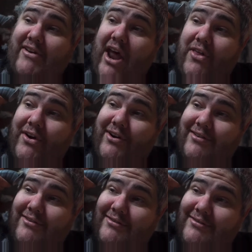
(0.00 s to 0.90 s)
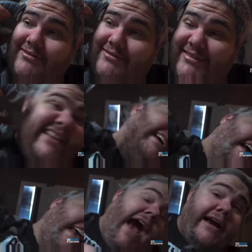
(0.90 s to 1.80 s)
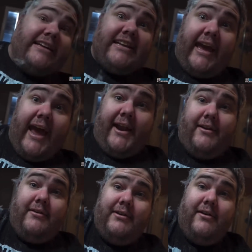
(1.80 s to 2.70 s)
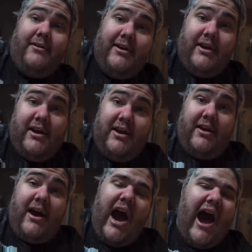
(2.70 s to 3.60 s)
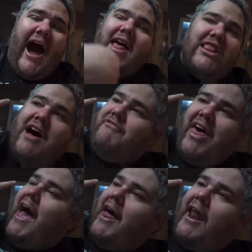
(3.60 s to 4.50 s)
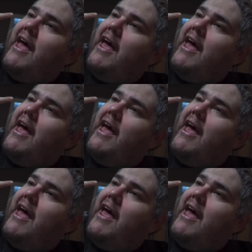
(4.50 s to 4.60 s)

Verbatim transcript: I have another? Yeah, I guess I can. I love that.